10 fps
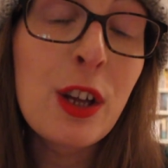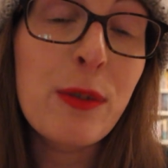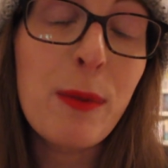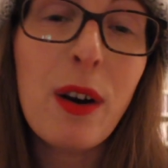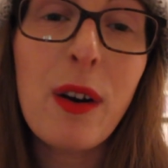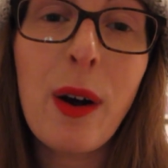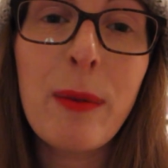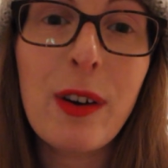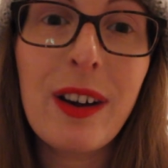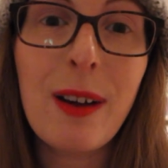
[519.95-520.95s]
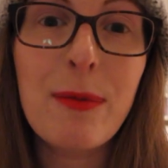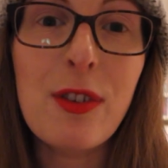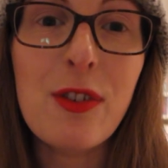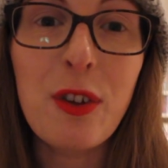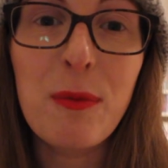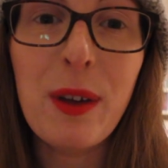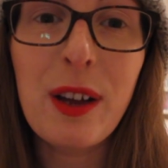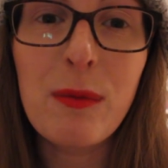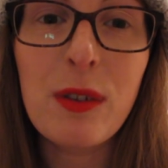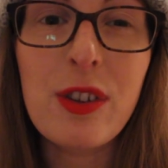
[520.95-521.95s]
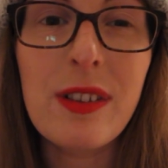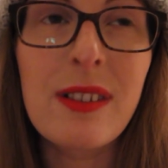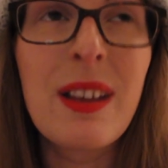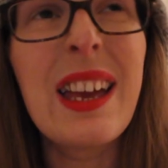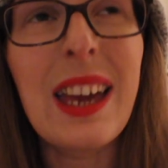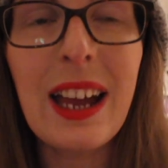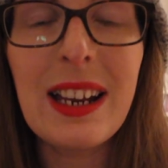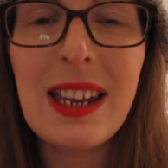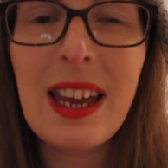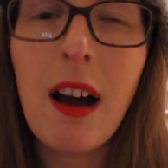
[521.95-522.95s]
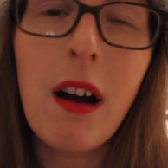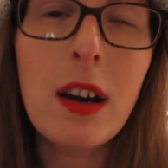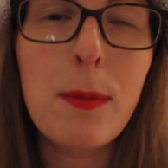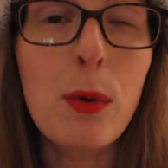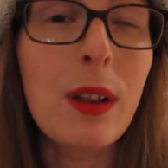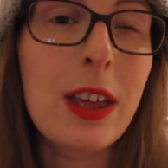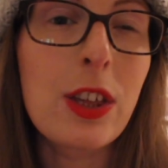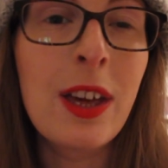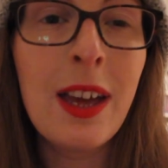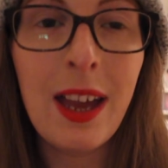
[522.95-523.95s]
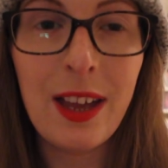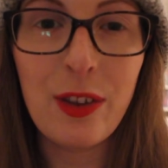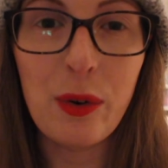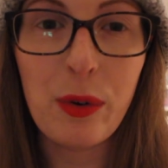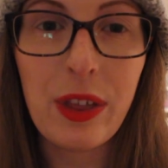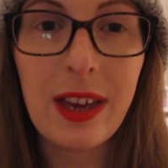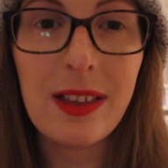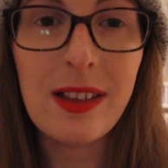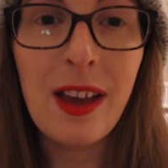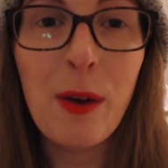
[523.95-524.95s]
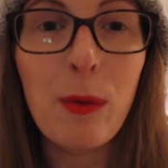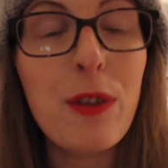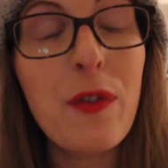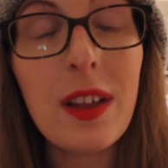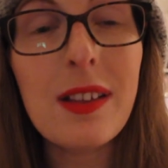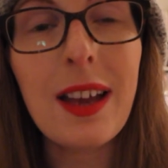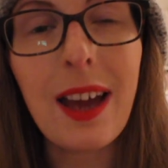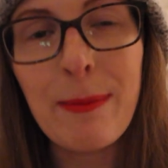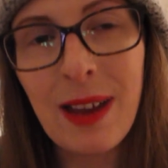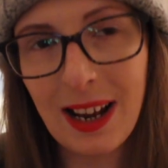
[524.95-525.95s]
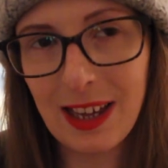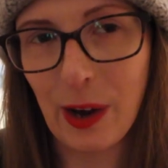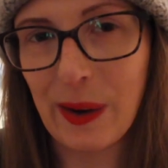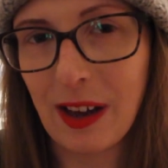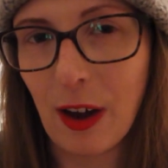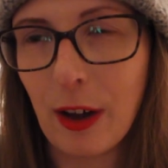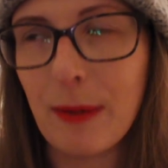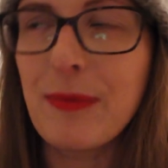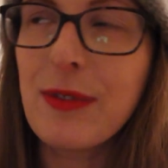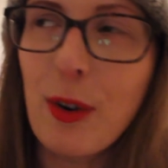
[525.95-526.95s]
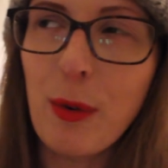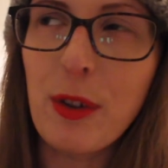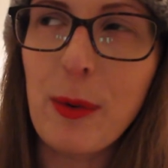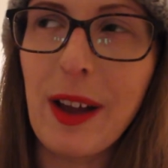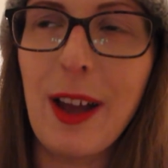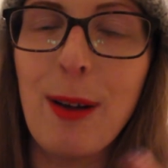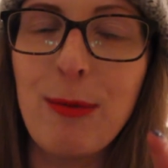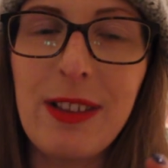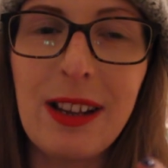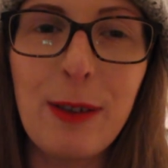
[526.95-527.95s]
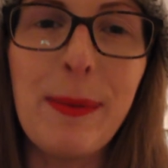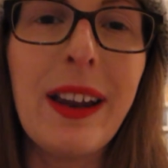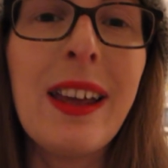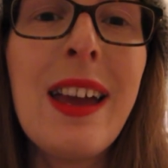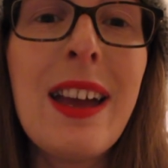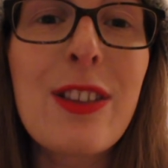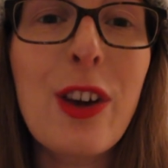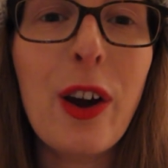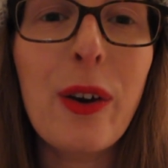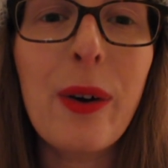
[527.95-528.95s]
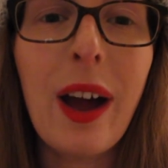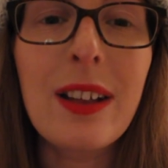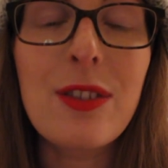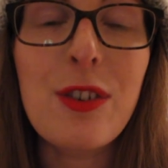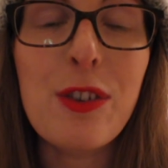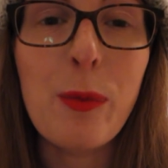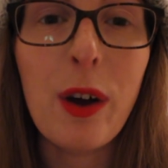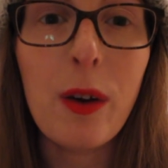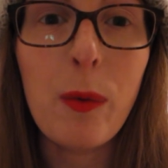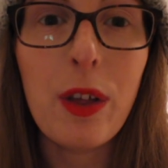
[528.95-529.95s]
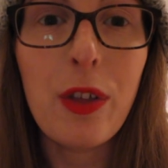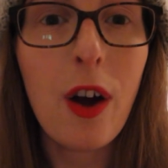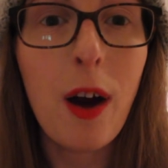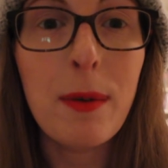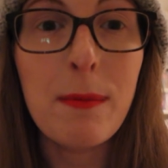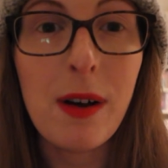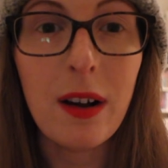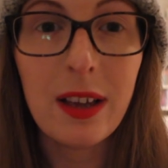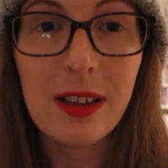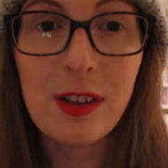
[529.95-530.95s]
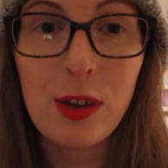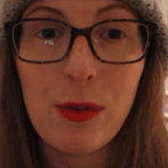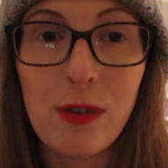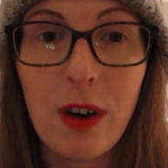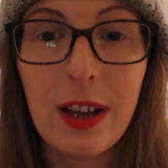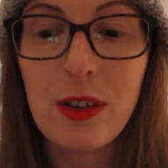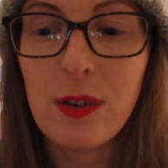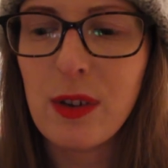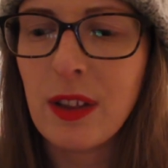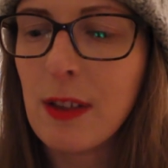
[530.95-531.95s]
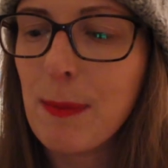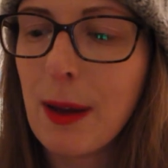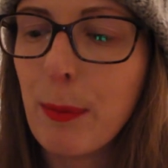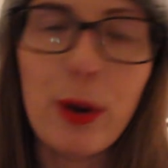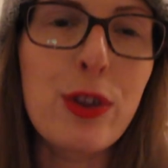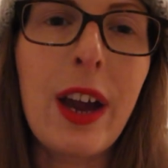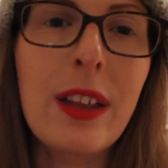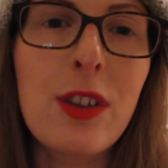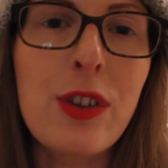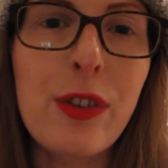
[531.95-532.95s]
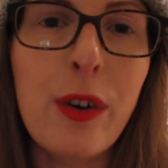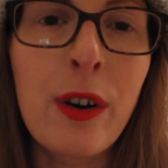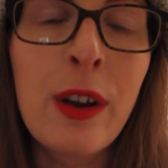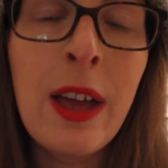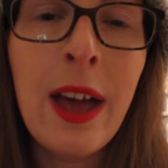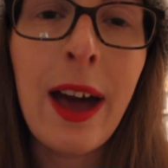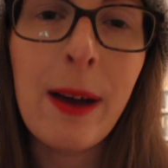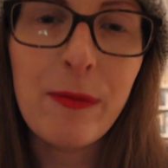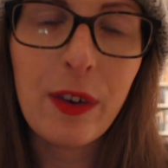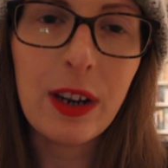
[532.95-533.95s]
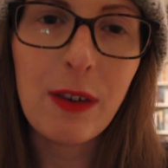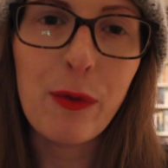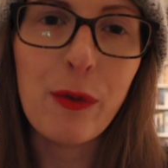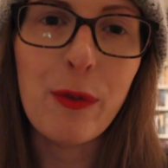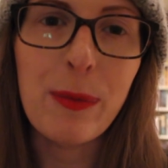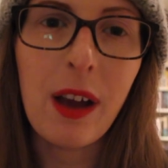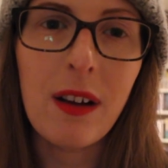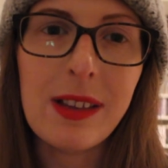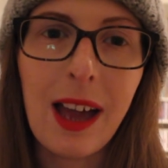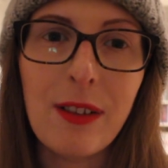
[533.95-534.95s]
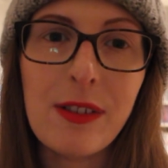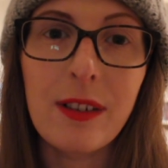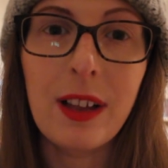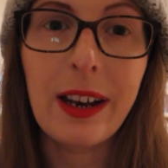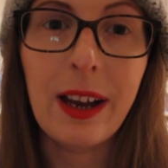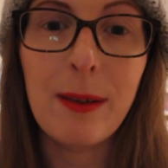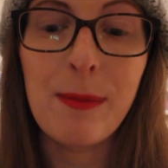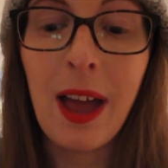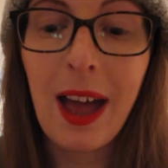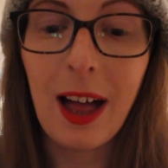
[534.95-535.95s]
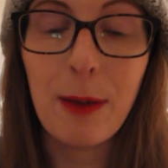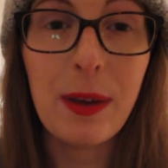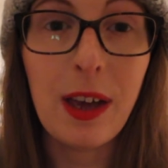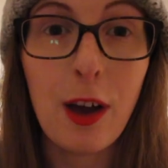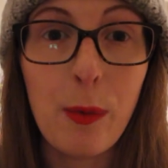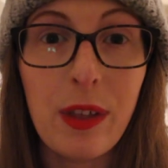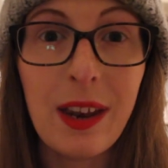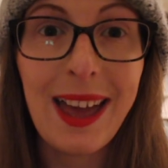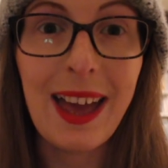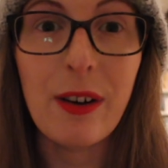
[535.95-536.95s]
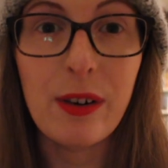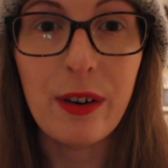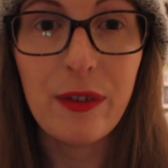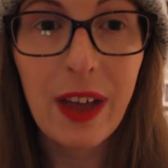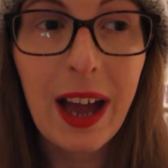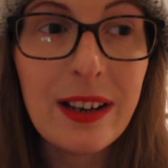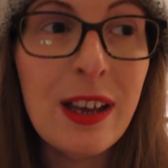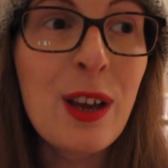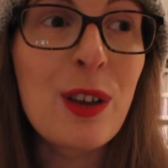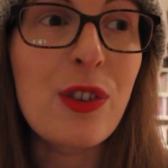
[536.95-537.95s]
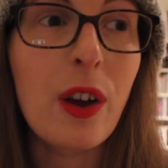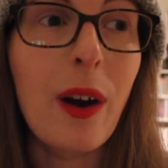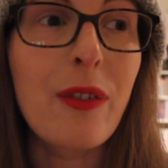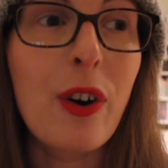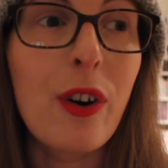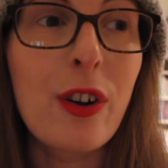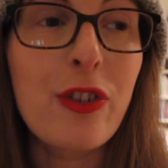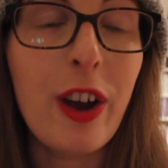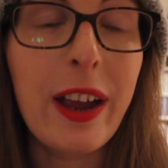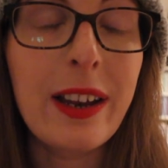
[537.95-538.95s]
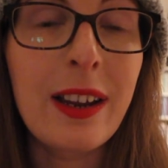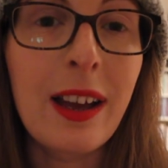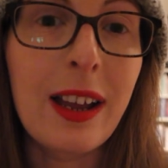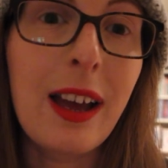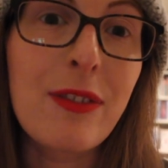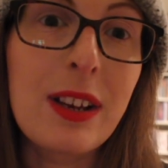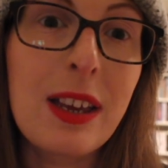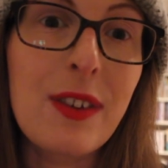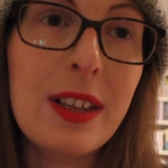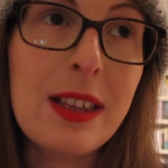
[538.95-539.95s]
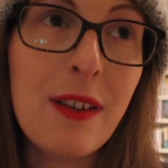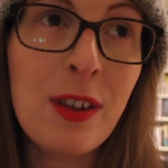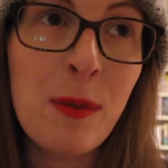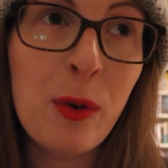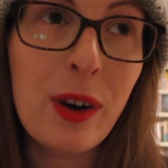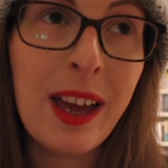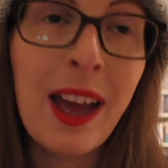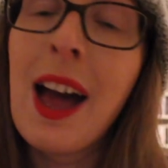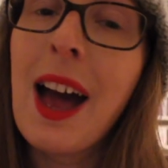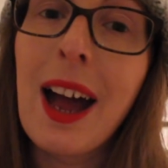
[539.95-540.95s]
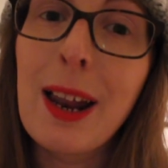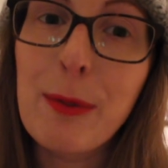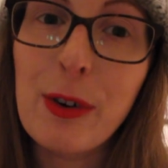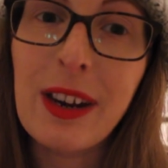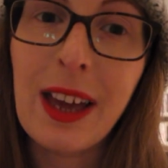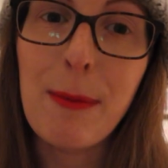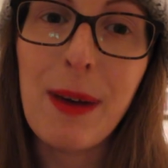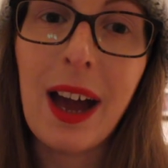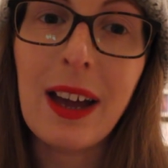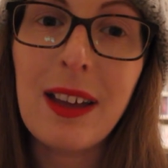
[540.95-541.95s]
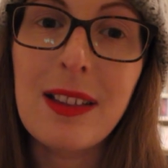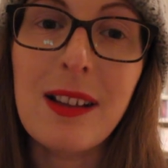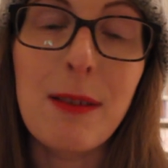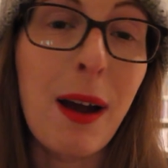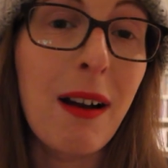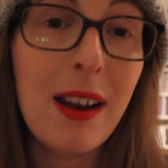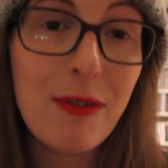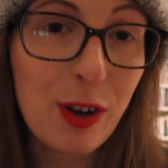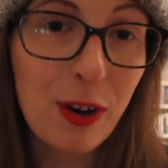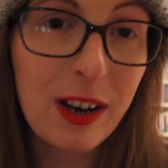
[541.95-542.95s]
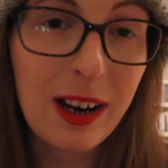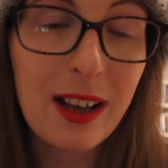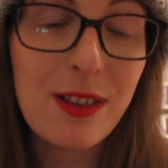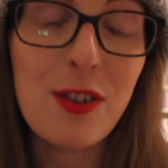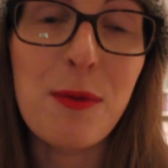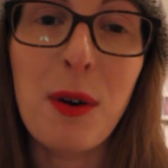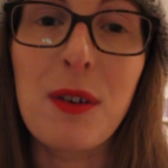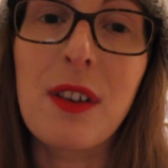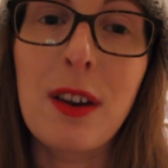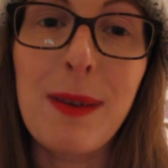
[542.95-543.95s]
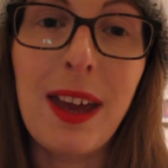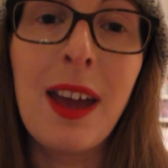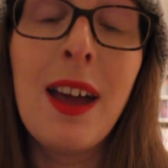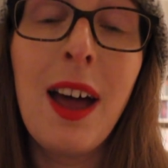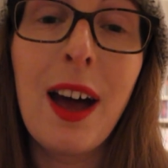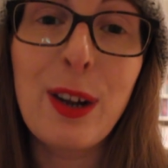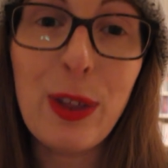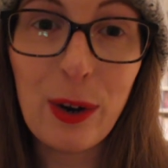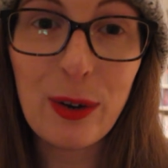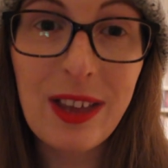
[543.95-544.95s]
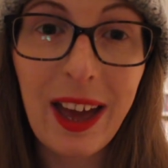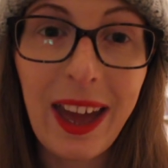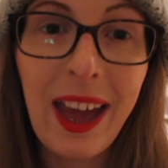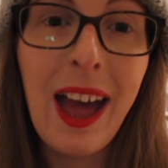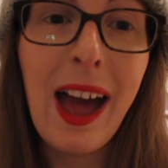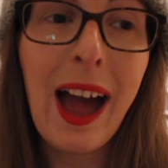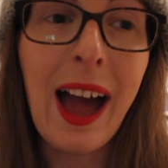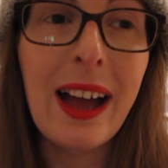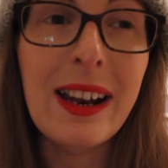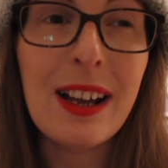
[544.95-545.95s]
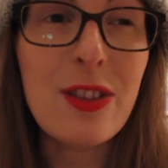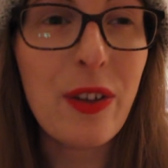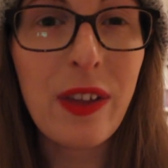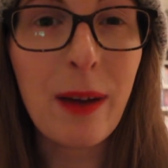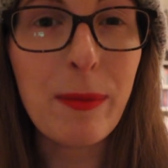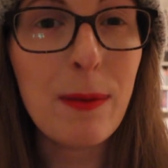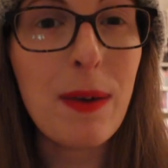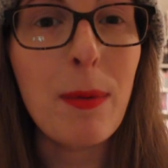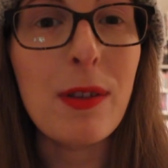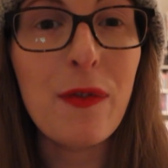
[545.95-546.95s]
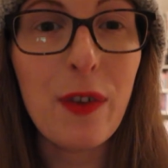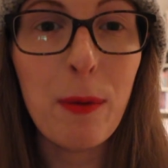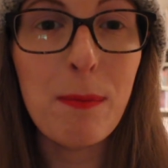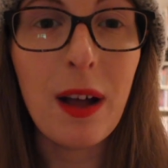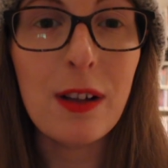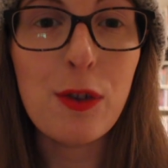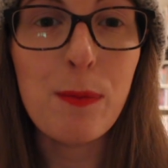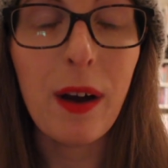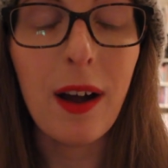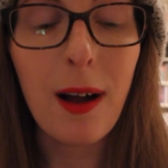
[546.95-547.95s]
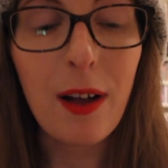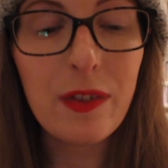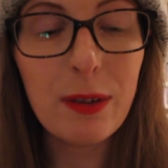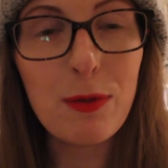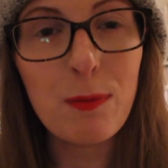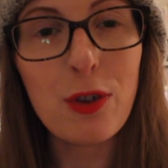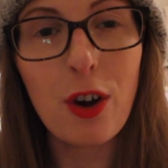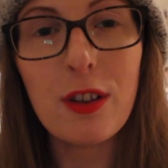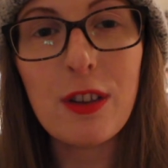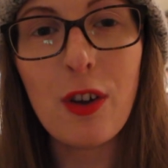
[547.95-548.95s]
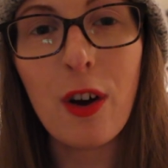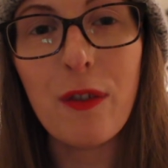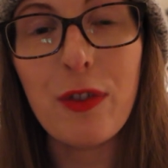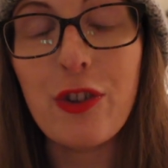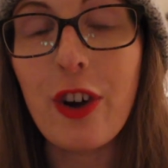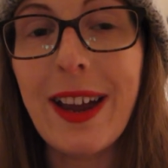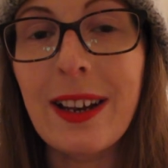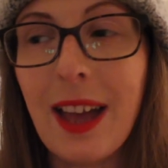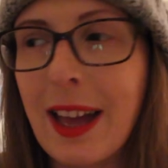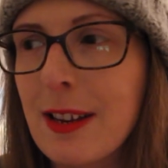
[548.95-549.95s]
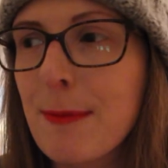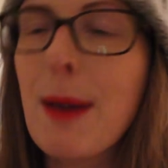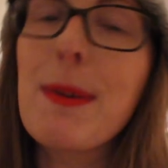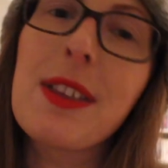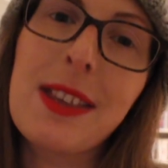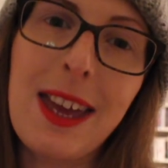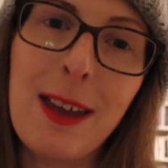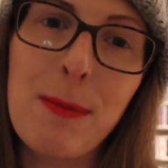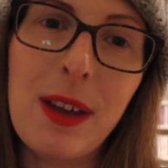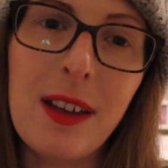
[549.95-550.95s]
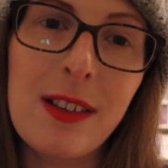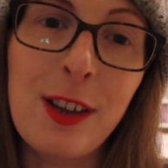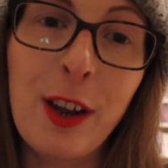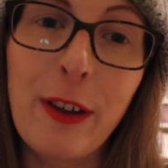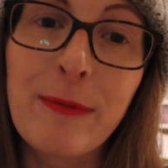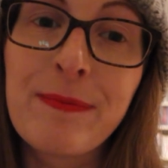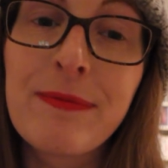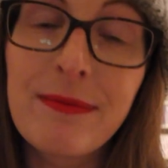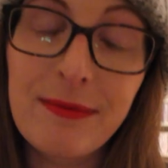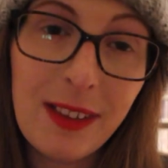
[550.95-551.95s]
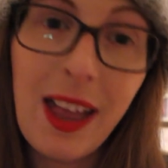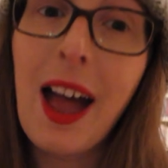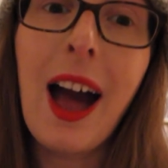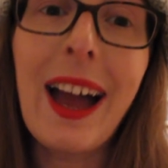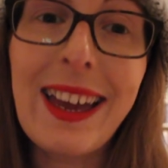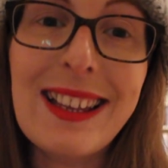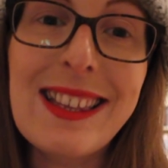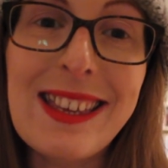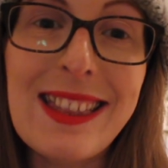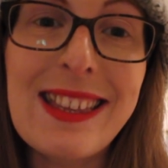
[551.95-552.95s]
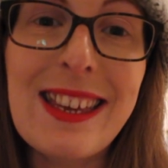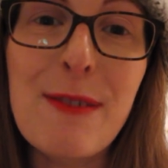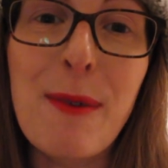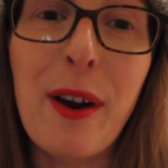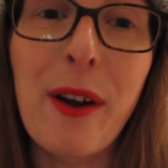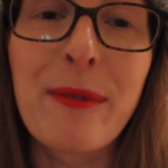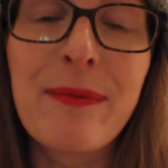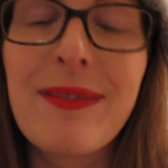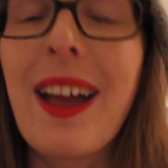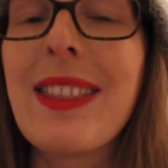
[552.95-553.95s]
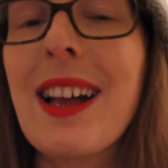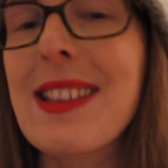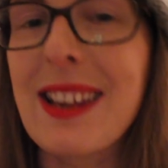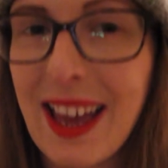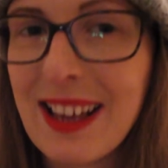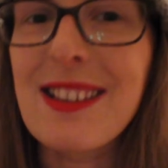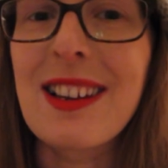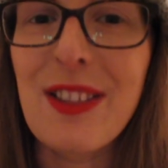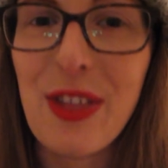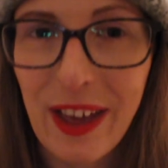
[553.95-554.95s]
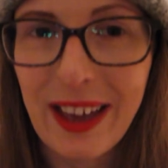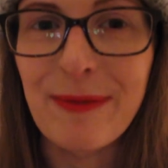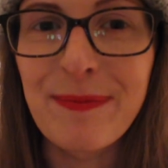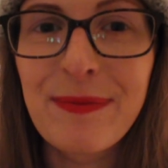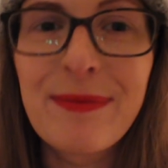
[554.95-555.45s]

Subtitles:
Tomorrow I'm going up to Saltburn, which is kind of near Hartlepool-ish in the northeast, which feels like I'm nearly going home, not all the way home, just a little bit, to go and do some work with Carmen Marcus, who is a writer who's doing this big project that she's got funding for from the Arts Council, and I'm helping her with an area of that. So I've got a train. I'm gonna have to leave at 7 in the morning and I'm not get back until about 11 o'clock at night. So tomorrow's gonna be another long day, and I don't think I'm gonna be able to film much, but I'll film some shots of the train and maybe the sea, because, you know, I get to see the sea tomorrow, and that's an excellent thing.